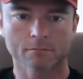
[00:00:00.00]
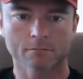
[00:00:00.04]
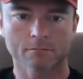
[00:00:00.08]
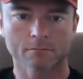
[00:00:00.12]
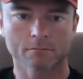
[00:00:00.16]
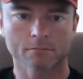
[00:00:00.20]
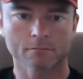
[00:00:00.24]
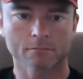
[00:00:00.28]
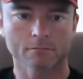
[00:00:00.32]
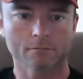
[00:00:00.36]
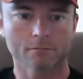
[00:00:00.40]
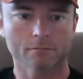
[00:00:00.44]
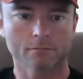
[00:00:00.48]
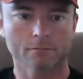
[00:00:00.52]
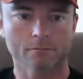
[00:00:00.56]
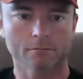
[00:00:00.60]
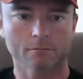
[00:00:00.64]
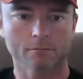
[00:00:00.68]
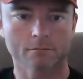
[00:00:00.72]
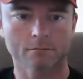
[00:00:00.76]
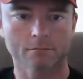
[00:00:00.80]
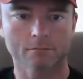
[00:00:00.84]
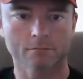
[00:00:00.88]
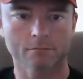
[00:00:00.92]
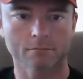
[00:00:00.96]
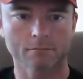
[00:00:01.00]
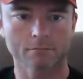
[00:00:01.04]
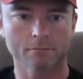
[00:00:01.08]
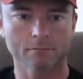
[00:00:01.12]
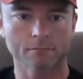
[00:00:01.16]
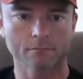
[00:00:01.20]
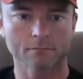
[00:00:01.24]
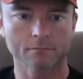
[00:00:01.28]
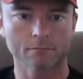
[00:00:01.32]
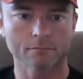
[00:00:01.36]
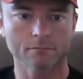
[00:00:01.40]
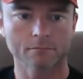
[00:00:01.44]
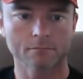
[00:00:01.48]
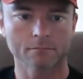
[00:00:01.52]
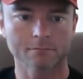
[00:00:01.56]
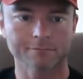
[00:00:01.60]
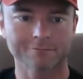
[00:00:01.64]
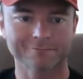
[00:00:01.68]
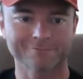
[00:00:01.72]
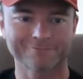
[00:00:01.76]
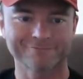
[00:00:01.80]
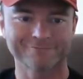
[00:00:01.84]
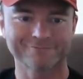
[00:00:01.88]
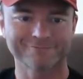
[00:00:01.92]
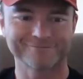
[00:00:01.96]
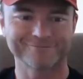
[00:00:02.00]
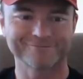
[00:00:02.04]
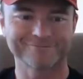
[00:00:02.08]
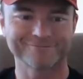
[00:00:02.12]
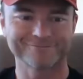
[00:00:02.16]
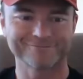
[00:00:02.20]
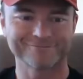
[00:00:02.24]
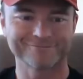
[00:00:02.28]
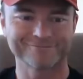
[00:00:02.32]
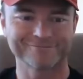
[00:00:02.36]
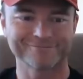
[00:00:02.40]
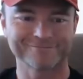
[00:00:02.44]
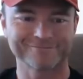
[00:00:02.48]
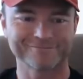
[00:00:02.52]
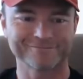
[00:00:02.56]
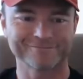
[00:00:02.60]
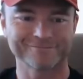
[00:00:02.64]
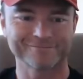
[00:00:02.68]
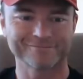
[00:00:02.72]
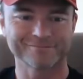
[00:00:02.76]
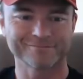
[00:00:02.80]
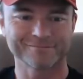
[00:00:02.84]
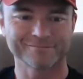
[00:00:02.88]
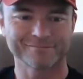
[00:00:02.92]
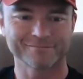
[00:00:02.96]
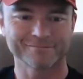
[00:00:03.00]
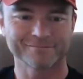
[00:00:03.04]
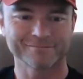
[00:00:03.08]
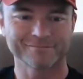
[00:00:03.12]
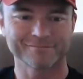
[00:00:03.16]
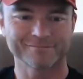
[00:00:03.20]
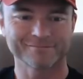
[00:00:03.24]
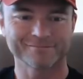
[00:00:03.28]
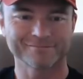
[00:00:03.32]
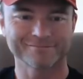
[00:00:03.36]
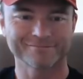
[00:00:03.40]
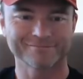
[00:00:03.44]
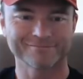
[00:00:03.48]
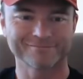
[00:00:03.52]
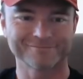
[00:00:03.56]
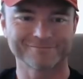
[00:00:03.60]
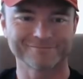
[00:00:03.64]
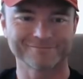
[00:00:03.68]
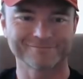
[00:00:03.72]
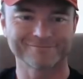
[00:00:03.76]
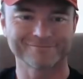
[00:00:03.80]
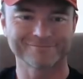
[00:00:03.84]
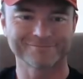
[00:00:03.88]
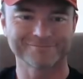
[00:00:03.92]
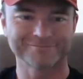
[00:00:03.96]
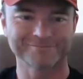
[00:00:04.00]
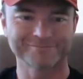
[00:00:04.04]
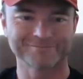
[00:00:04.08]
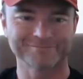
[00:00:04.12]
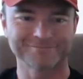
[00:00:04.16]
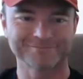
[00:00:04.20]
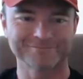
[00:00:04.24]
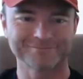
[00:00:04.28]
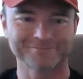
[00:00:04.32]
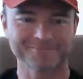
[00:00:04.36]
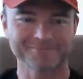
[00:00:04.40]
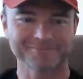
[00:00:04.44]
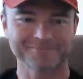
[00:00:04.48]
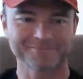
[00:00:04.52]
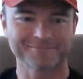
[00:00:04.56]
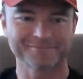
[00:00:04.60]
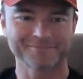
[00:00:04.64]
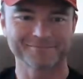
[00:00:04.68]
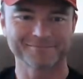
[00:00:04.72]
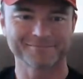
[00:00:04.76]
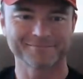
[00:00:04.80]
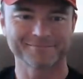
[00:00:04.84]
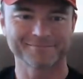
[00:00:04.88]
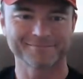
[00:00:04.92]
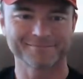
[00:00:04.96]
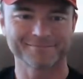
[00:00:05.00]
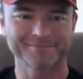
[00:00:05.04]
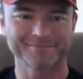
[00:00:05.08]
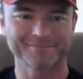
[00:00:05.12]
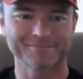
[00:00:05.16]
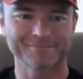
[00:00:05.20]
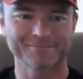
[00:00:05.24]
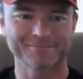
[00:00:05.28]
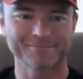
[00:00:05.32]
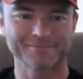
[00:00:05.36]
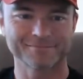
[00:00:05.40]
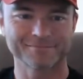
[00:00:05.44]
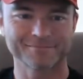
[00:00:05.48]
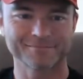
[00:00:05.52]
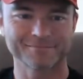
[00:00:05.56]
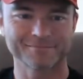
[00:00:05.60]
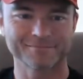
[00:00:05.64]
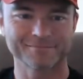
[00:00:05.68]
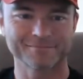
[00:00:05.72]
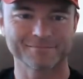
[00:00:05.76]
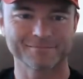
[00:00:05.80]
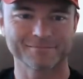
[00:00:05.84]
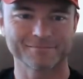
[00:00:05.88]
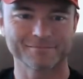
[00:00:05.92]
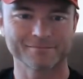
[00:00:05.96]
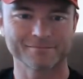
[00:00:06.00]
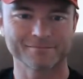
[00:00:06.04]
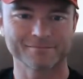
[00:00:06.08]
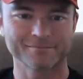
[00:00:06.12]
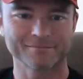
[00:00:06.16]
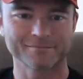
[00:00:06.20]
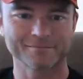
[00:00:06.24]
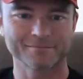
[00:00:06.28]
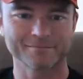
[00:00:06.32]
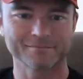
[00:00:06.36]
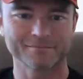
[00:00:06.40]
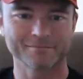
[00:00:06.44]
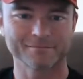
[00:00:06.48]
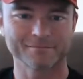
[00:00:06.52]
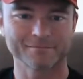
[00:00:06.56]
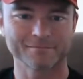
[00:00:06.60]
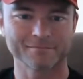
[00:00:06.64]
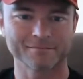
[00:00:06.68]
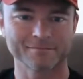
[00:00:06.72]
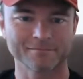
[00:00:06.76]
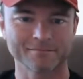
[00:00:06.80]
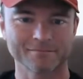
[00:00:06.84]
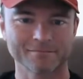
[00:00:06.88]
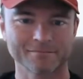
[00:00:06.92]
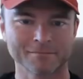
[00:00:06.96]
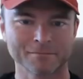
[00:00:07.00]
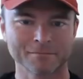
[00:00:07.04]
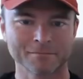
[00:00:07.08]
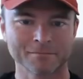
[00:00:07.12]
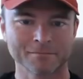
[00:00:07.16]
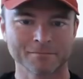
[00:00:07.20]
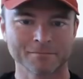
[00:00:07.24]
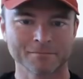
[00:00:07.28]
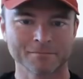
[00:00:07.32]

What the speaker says: No words are spoken by the person on screen.